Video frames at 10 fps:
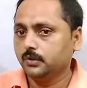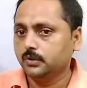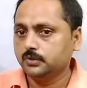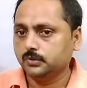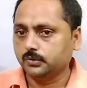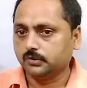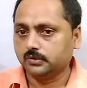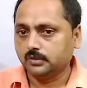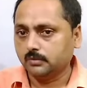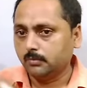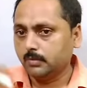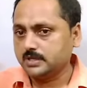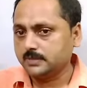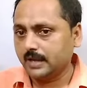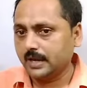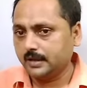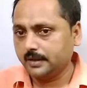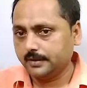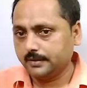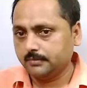so multiply
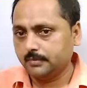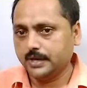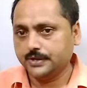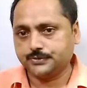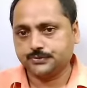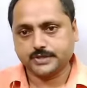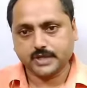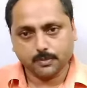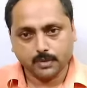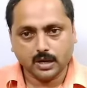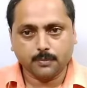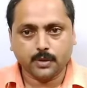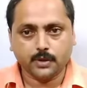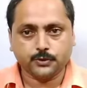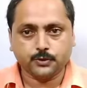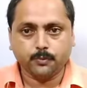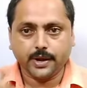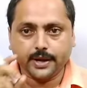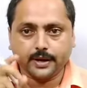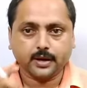by suitable number to
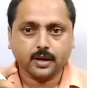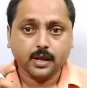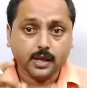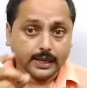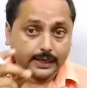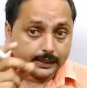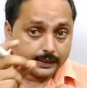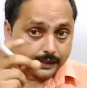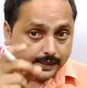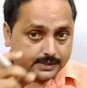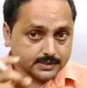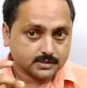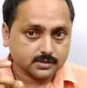make increase